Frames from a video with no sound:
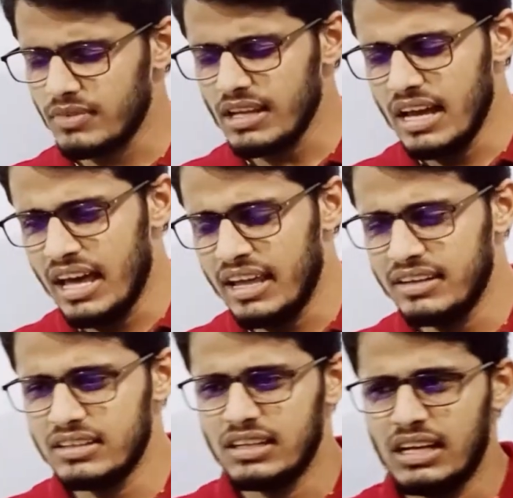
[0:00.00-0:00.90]

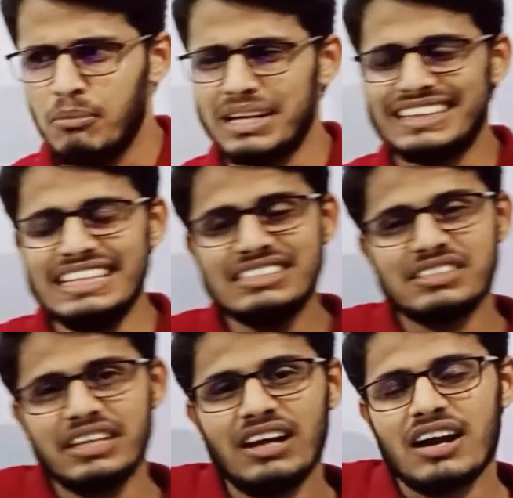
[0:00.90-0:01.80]
and but these
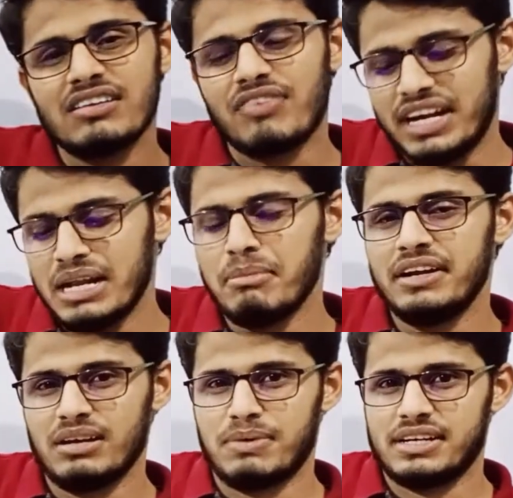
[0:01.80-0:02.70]
three are the fundamental
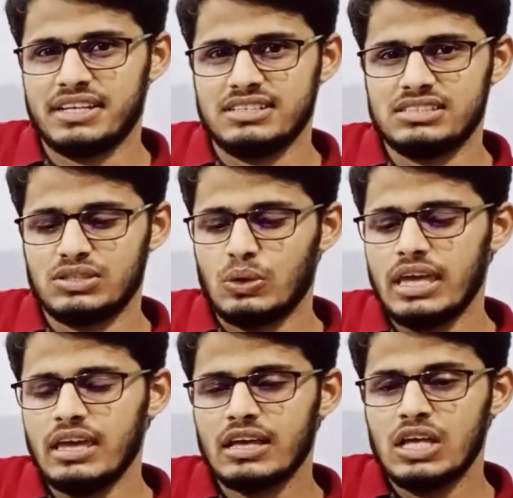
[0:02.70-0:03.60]
particles.
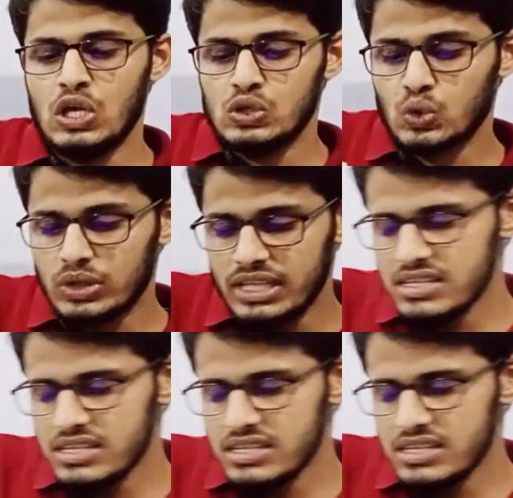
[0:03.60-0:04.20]
Okay, so these